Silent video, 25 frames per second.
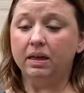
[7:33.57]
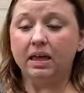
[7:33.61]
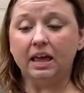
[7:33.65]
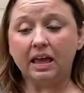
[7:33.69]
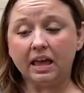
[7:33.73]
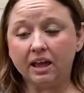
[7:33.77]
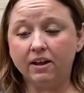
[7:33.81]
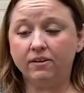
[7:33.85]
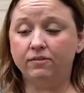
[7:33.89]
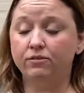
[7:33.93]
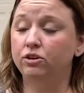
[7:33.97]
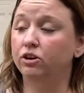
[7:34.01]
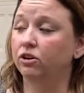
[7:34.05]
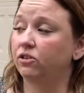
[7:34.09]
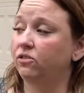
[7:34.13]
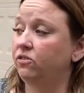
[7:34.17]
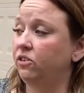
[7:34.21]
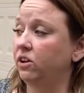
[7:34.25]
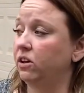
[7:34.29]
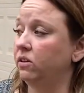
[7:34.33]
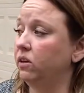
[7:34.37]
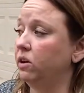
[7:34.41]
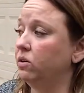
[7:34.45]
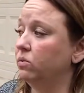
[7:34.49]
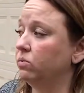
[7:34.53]
If you're
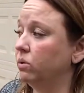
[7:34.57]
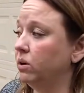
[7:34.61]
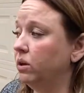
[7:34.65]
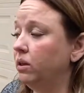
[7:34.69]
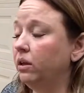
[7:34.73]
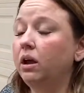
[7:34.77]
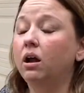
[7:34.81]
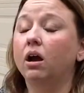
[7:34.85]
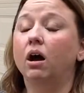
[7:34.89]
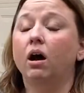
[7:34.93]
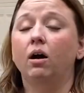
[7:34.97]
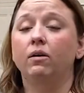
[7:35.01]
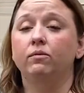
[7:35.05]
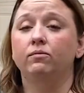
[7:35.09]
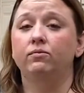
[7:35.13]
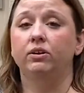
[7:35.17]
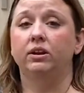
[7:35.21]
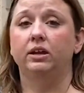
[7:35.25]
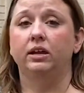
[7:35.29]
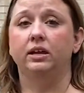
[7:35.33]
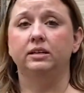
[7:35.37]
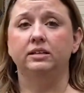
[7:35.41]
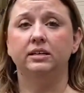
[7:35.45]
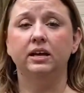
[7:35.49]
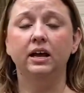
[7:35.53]
feeling really
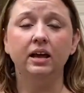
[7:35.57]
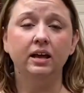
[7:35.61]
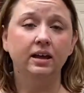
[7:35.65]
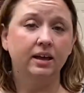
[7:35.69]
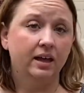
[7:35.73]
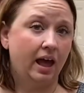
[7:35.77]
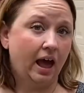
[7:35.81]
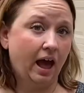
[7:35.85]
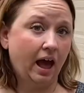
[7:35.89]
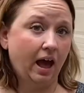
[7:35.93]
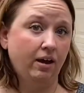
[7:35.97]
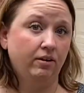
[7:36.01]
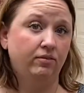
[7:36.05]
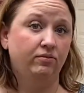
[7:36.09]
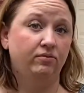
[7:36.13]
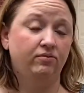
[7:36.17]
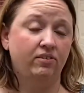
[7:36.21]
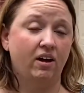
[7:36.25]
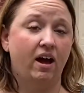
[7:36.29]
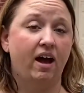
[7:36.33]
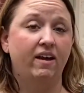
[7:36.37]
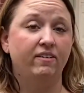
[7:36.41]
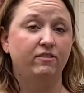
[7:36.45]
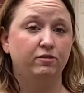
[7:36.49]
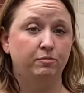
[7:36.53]
confident at
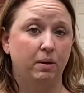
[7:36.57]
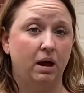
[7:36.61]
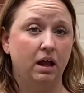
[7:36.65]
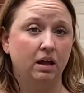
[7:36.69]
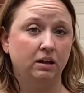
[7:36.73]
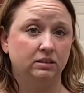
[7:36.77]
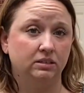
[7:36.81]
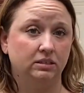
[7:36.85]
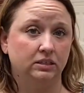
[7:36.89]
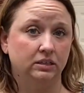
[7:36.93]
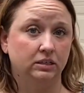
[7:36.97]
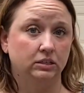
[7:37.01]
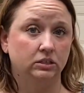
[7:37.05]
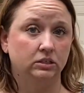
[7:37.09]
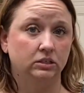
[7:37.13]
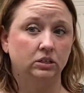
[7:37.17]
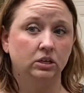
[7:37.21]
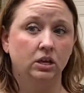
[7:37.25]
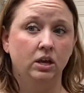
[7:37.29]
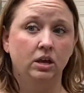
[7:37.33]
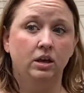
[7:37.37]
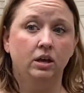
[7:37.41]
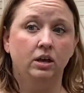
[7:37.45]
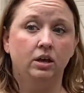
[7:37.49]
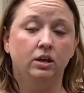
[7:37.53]
5 boxes,
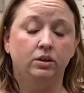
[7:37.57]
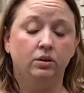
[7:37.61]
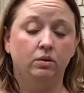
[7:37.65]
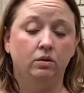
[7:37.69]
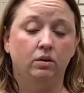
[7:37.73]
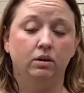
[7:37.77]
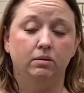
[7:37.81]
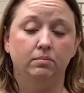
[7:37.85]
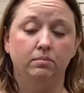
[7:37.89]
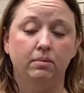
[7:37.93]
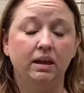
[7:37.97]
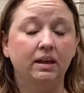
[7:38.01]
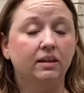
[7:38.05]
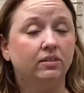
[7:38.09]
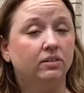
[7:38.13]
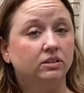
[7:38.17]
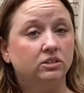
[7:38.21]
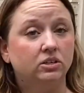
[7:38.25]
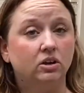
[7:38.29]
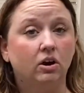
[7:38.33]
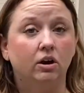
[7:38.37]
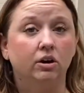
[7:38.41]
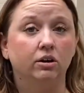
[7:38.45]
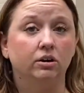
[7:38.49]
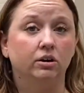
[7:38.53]
you can make this
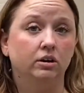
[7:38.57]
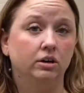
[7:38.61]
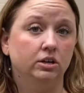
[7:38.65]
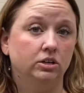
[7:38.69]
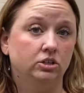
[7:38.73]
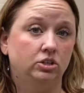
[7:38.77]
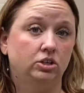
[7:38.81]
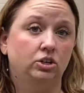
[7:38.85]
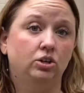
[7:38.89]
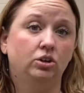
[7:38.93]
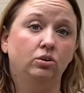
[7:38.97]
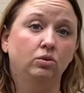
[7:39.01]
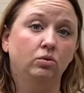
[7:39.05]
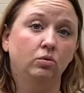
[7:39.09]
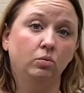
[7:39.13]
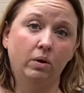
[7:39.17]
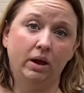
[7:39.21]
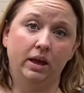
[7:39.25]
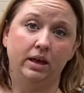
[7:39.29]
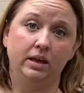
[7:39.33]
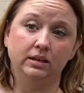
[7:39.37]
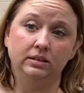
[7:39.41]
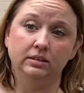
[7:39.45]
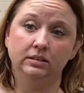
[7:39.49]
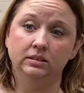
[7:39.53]
harder in 2
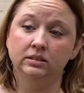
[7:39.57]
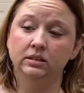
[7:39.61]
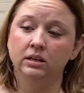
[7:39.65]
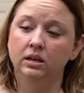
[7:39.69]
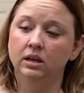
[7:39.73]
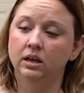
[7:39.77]
ways.